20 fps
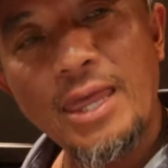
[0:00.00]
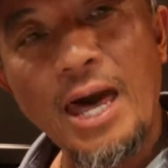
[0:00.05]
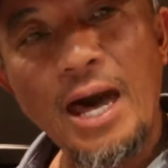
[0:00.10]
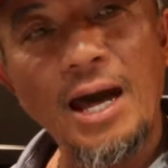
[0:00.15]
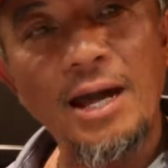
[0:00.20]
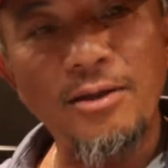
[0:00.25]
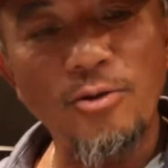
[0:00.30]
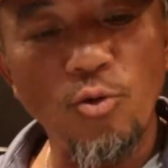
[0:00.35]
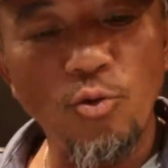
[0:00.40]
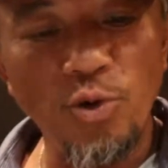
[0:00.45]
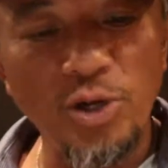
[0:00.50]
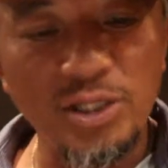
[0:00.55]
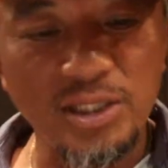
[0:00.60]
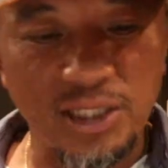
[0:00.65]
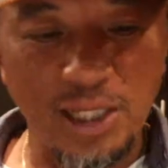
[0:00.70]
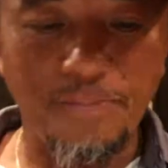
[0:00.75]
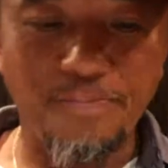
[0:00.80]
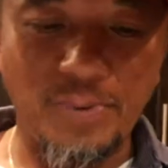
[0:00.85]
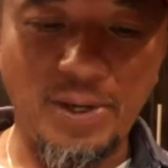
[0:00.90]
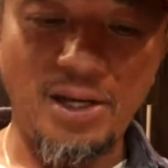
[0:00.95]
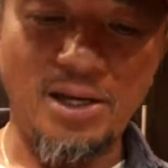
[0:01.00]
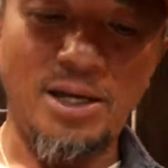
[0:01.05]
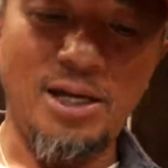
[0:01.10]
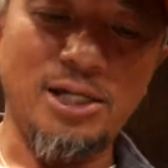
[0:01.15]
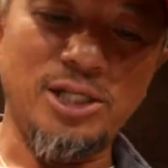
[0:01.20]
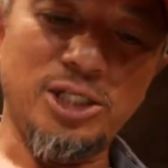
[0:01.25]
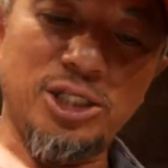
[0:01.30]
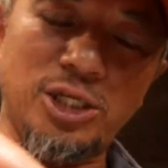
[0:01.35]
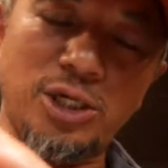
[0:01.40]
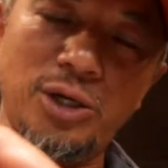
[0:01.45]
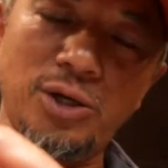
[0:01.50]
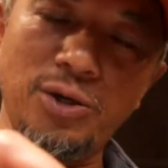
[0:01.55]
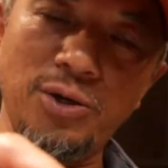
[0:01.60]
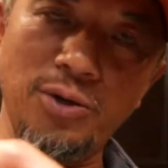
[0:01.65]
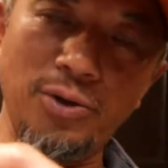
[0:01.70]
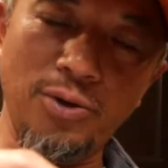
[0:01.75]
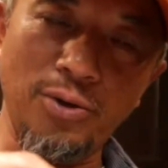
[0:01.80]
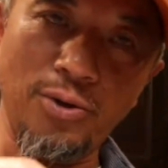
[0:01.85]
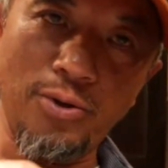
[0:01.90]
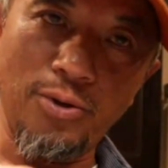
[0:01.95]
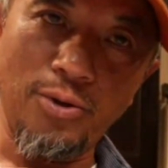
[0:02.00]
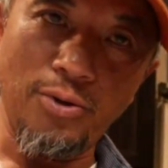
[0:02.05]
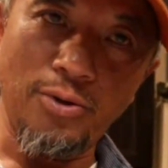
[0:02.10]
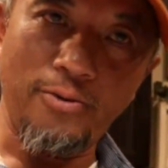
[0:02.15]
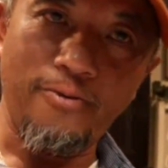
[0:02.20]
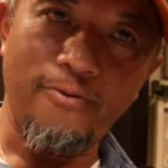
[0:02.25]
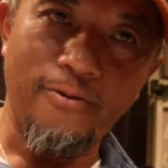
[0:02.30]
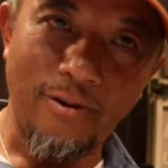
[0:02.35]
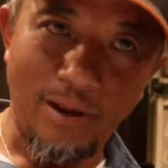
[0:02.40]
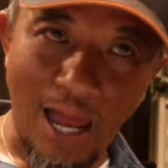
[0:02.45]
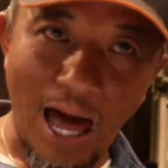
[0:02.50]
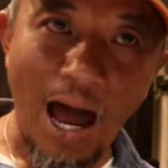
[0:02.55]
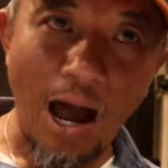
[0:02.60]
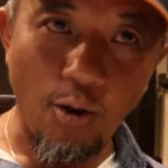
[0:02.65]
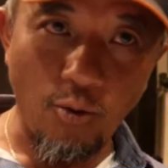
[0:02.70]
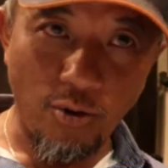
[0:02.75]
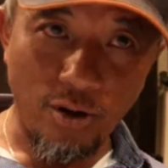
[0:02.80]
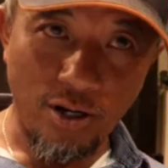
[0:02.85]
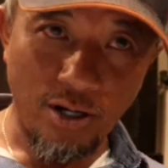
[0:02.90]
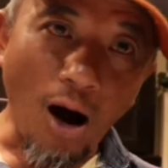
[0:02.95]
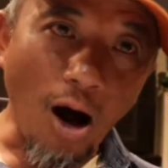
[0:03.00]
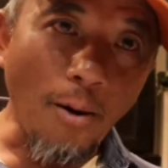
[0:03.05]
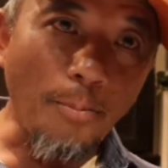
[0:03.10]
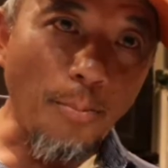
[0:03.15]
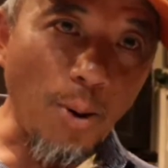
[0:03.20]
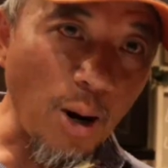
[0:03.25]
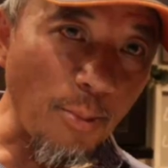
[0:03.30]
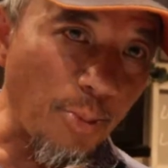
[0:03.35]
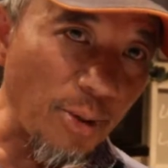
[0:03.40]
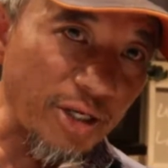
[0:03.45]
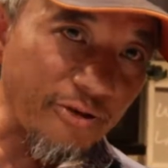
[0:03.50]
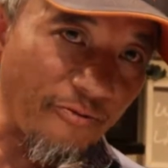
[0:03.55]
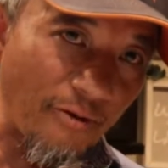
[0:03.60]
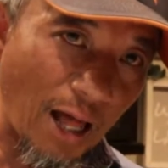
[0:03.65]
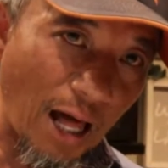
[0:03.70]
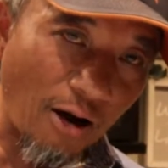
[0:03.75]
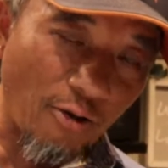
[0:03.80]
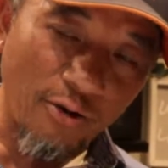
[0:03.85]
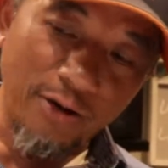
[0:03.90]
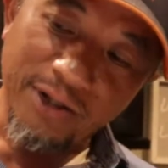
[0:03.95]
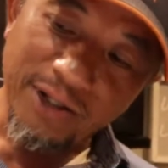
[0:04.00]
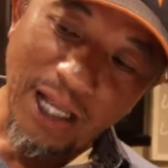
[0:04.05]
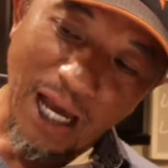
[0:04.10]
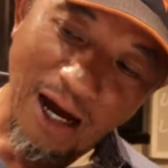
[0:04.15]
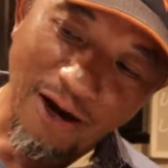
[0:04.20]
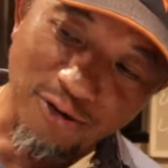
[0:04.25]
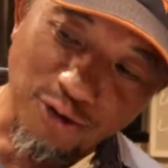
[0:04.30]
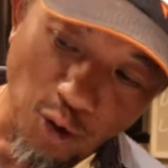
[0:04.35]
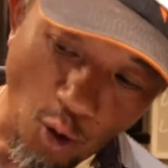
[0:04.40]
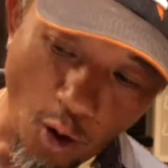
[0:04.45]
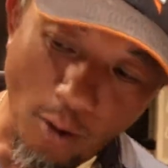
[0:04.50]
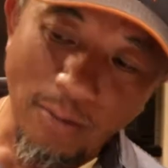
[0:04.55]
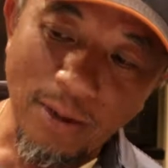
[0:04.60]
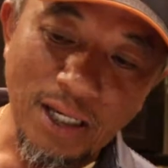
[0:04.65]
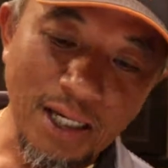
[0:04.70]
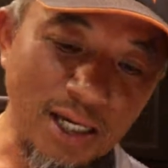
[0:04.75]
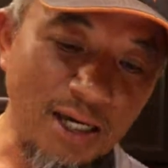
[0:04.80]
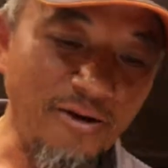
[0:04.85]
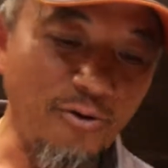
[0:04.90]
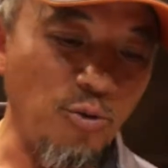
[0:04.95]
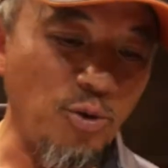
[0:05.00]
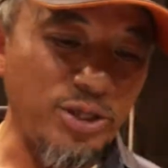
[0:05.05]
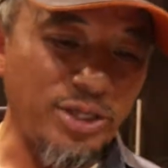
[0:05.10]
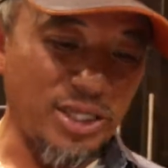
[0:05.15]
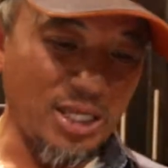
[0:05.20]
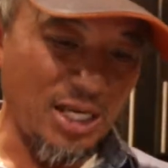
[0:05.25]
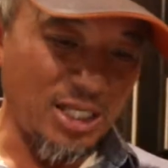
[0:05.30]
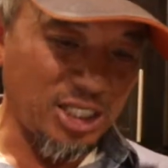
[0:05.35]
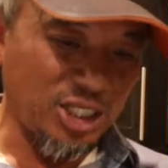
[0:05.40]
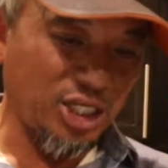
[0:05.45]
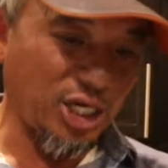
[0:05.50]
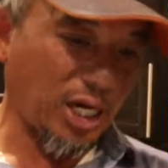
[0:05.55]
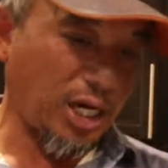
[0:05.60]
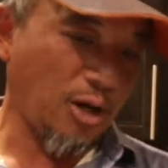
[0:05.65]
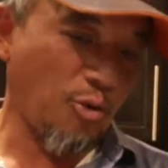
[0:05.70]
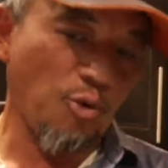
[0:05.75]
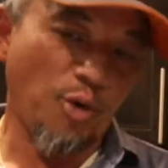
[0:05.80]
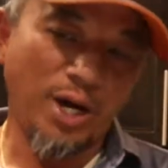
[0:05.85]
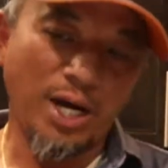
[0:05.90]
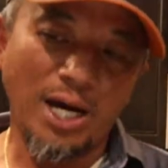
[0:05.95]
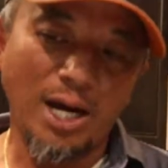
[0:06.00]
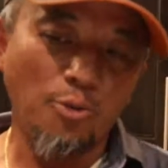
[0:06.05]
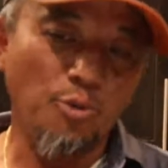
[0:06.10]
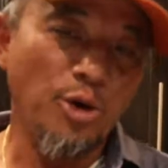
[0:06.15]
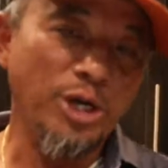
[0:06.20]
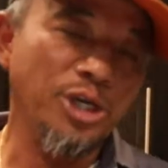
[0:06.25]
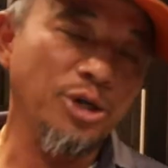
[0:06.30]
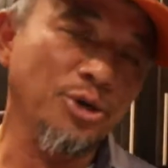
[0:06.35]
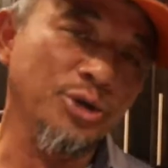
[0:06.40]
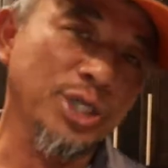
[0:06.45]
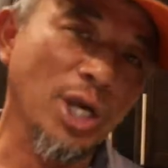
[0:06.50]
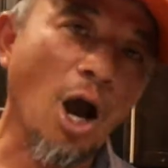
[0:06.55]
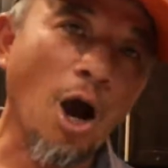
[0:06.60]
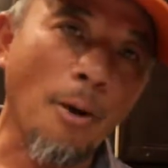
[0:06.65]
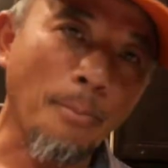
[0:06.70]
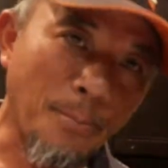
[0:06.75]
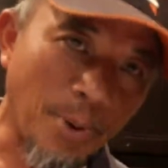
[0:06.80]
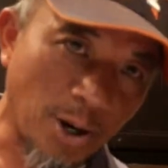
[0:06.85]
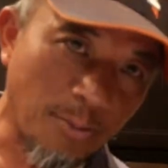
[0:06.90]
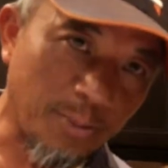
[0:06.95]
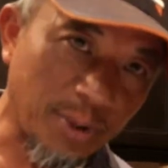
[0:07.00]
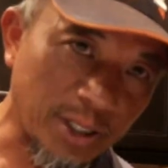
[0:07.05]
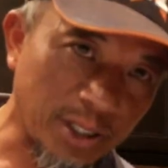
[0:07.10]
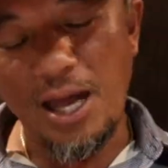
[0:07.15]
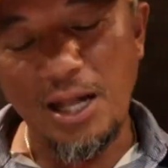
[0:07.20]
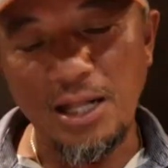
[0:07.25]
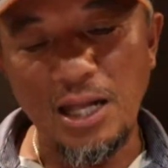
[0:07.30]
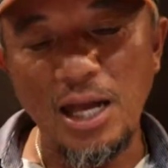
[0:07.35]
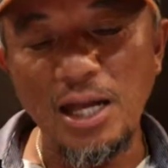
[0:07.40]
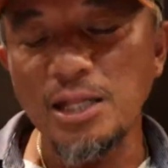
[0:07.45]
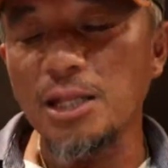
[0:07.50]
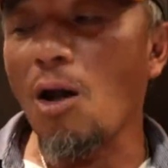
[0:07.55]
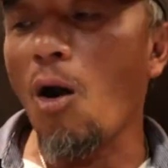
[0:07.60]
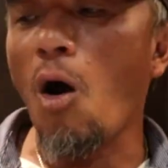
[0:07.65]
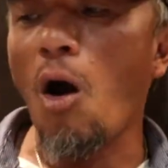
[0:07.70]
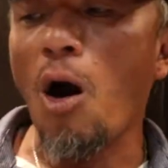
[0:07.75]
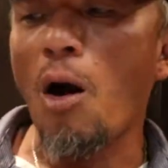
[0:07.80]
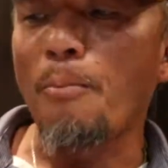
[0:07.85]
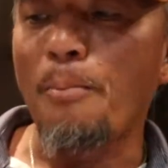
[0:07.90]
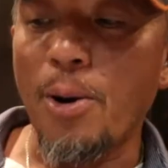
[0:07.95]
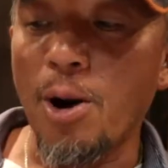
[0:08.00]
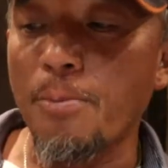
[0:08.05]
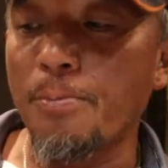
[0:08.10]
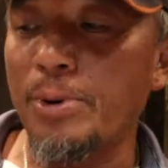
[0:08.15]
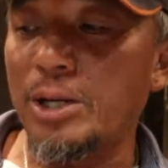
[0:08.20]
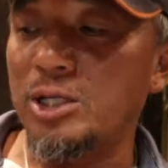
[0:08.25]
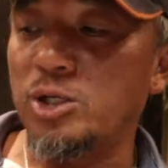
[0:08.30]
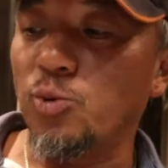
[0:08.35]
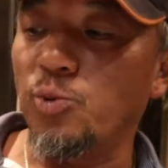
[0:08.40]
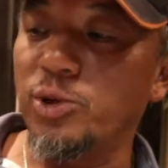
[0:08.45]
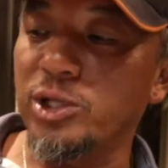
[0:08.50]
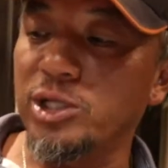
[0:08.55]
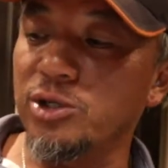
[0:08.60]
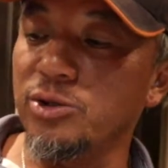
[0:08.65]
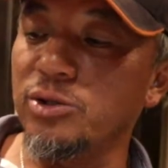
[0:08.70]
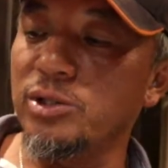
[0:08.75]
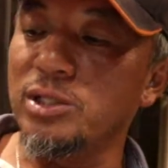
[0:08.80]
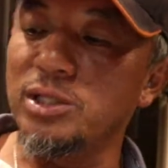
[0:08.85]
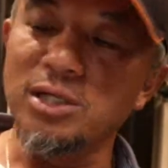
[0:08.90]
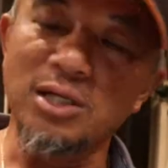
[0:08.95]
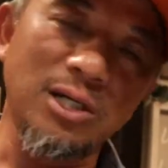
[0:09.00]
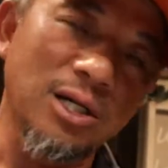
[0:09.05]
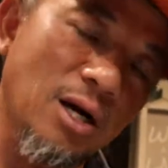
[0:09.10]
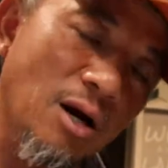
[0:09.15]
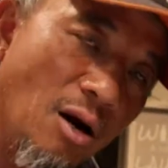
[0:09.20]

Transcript: that we dip it into flour all-purpose flour now normally with this chicken wing we use all-purpose and in the all-purpose we do a little